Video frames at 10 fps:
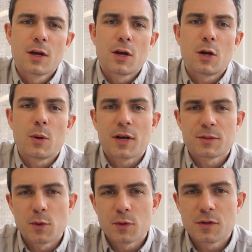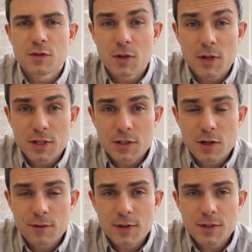who has more than 2 years
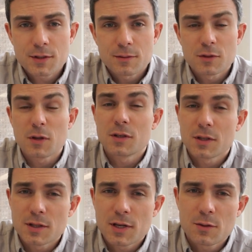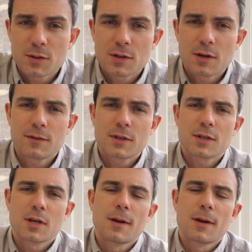service, 2 years continuous service,